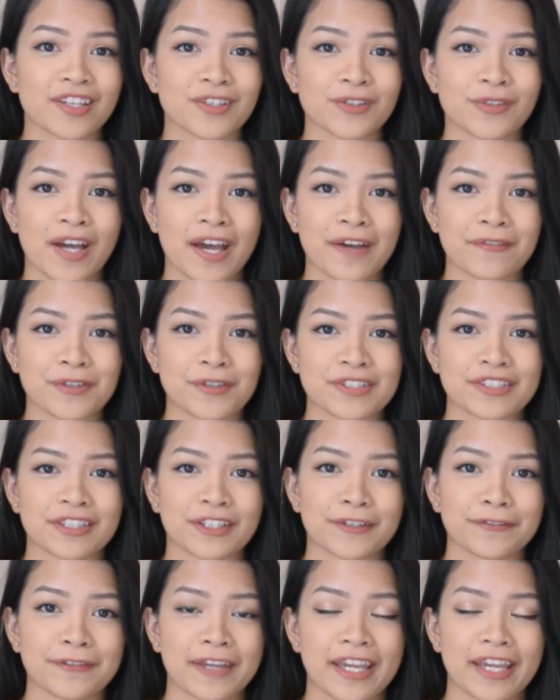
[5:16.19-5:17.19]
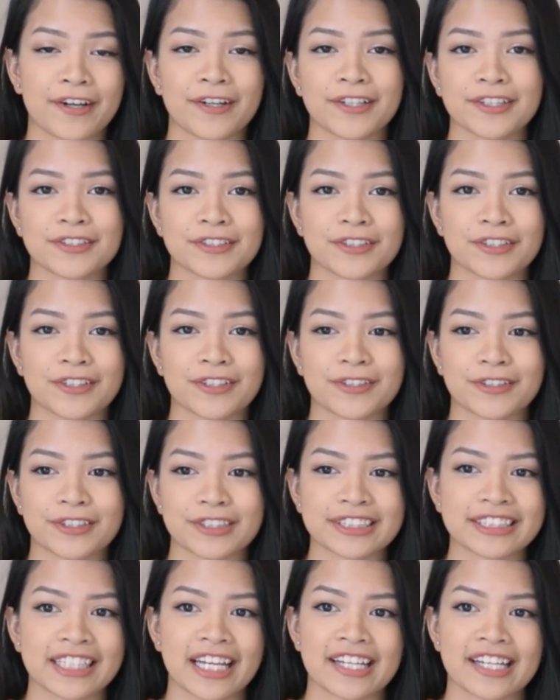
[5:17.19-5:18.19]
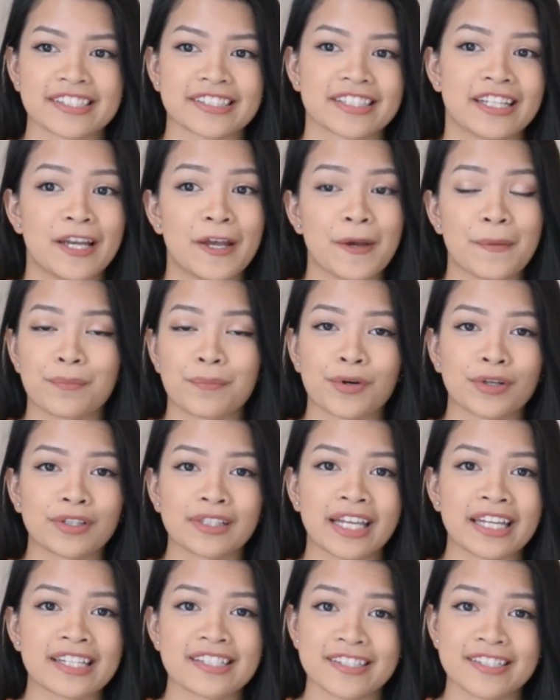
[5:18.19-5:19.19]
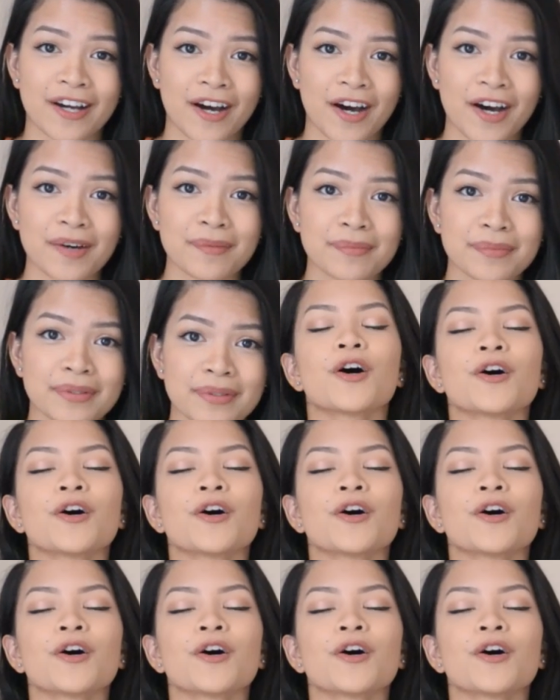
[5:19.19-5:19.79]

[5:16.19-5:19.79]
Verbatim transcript: you have yourself a halter or slash bralette top.